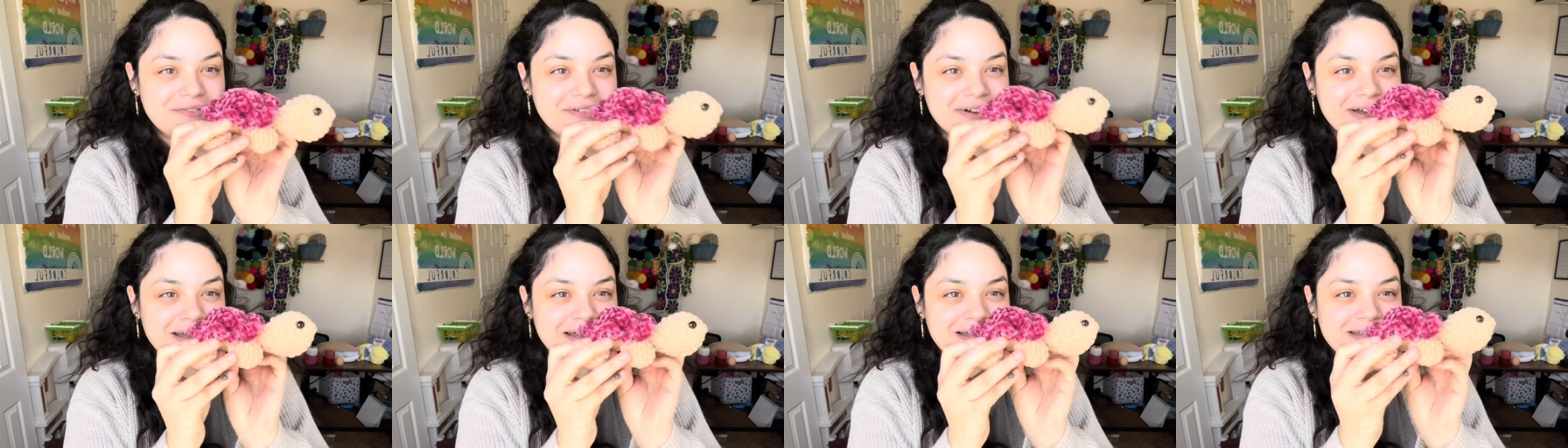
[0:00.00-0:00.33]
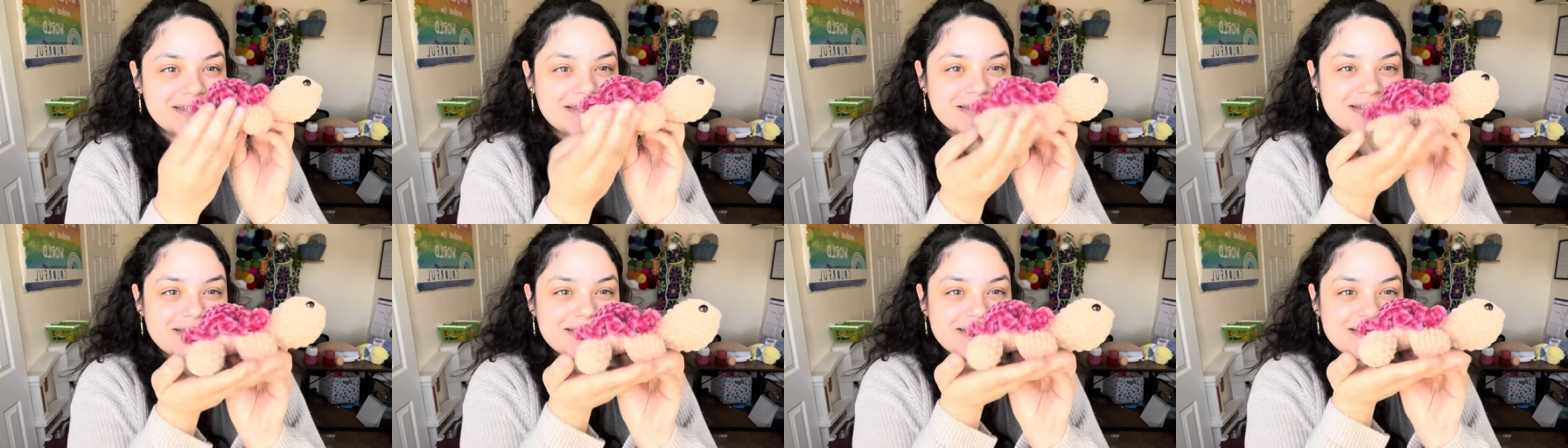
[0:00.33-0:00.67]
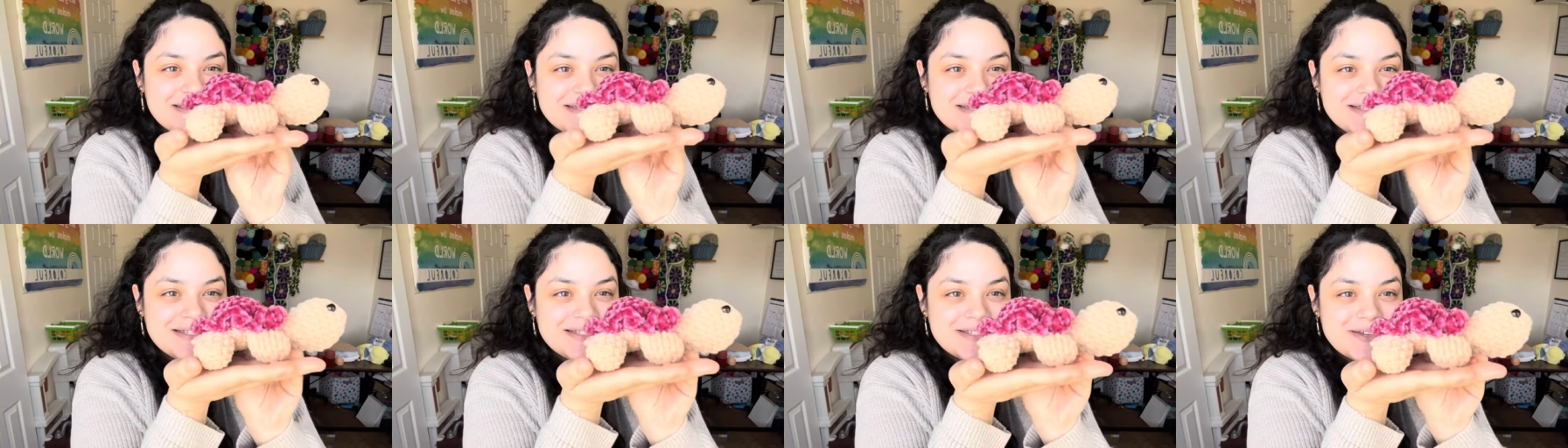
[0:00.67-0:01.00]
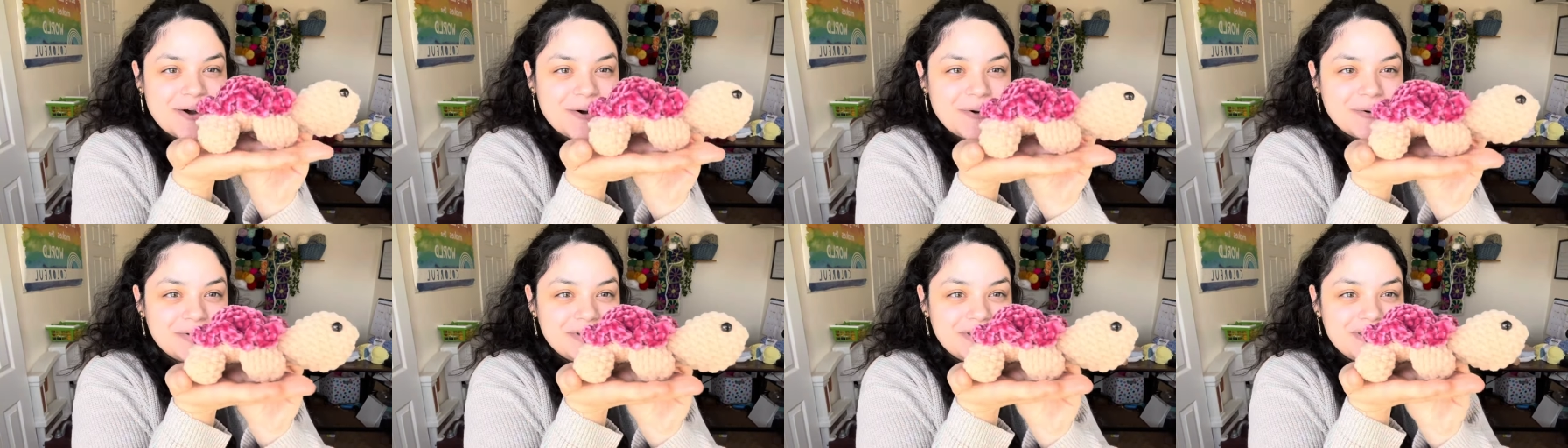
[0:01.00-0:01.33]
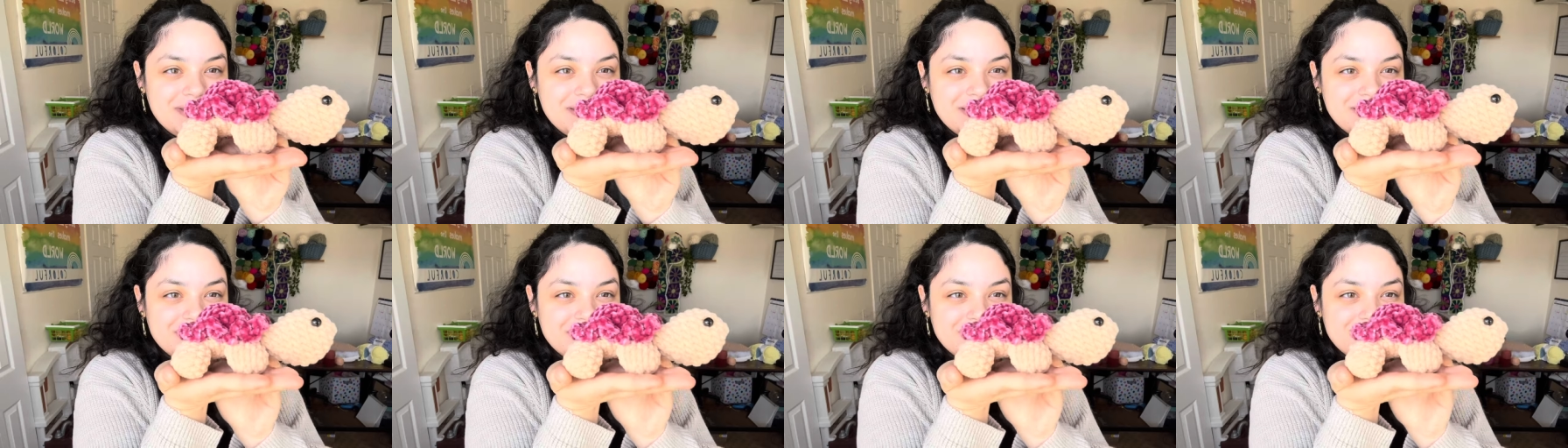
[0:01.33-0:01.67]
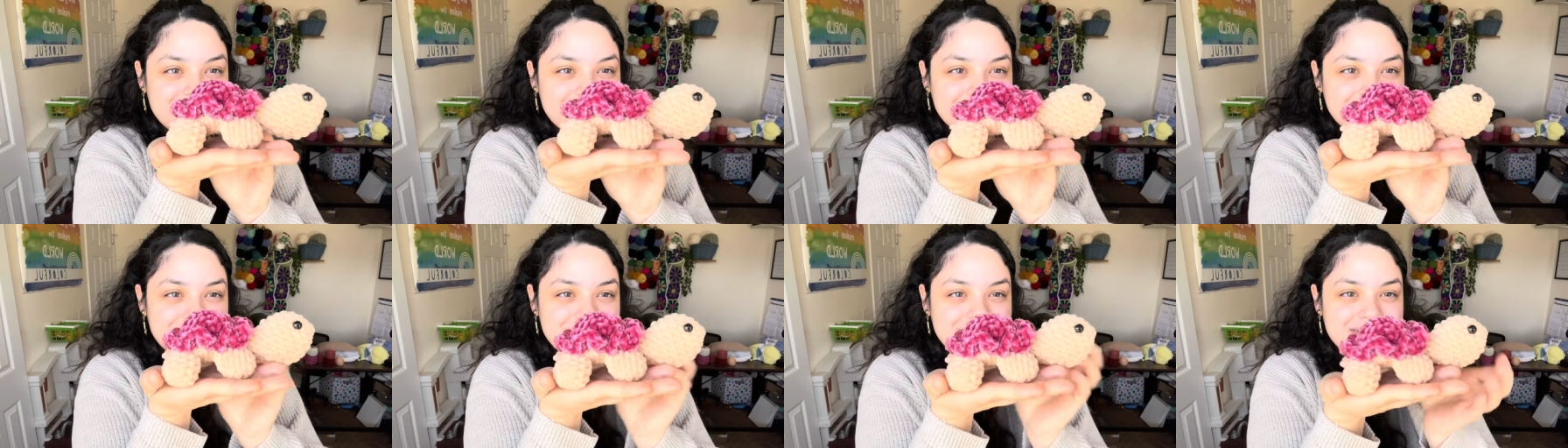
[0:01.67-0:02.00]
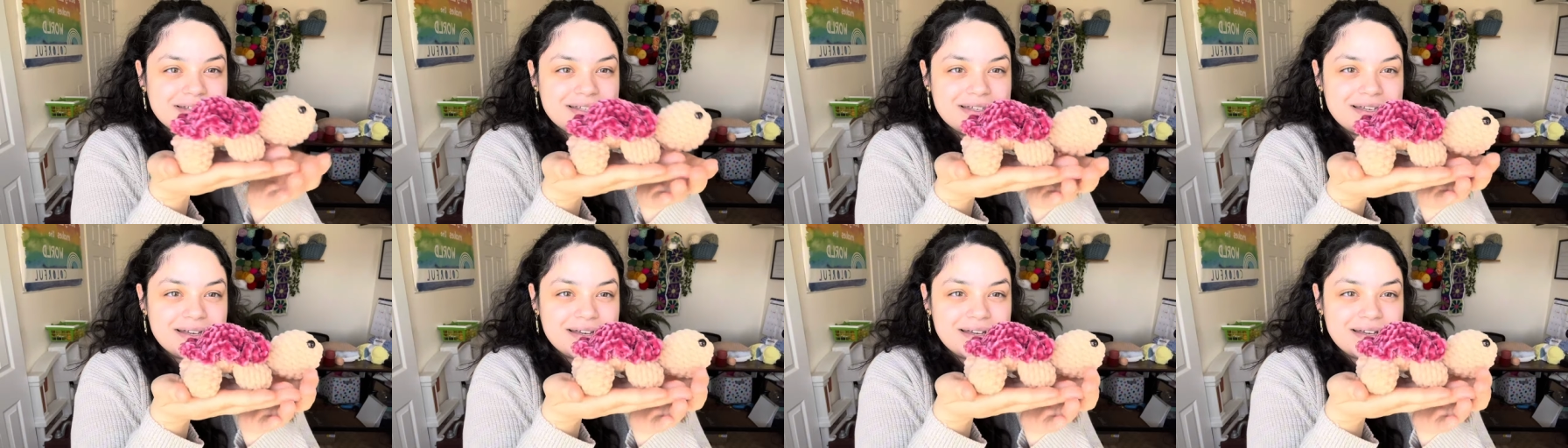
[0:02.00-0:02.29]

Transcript: Isn't she so cute?